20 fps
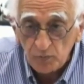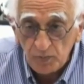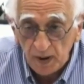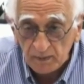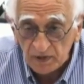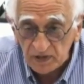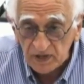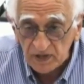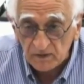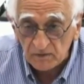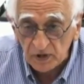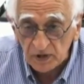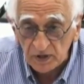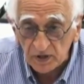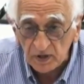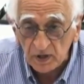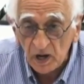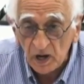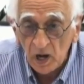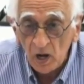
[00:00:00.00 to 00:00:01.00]
peer-reviewed
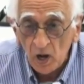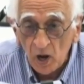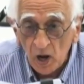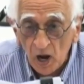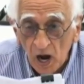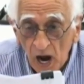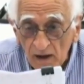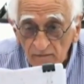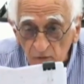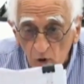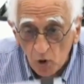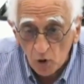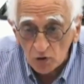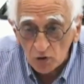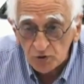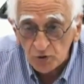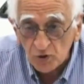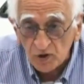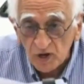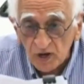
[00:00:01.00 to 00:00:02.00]
papers I've written,
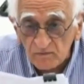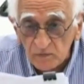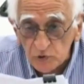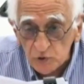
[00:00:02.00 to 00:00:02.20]
I've